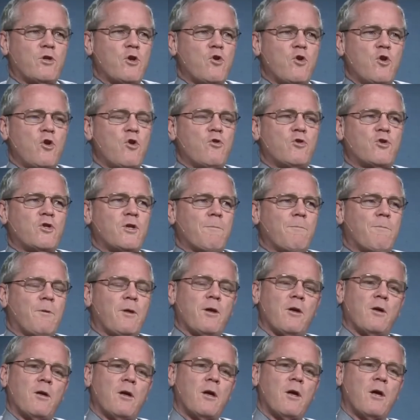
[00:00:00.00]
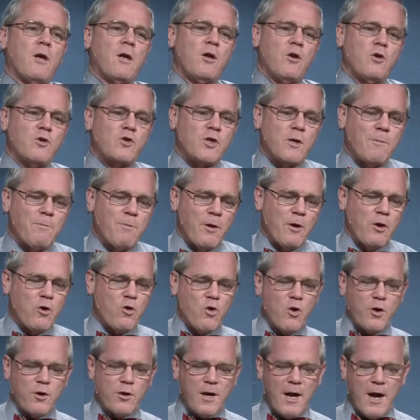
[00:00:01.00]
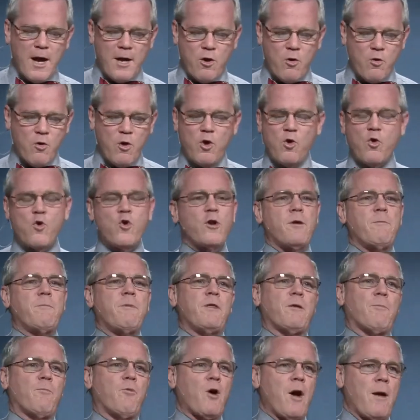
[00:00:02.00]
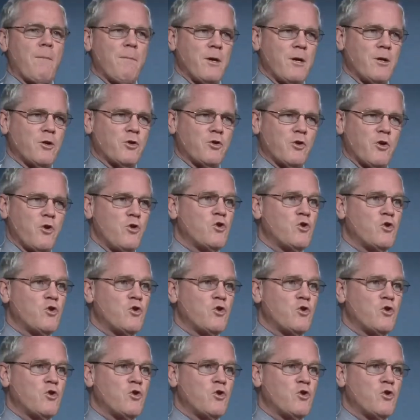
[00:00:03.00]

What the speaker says: You simply could not, you couldn't be the prime minister.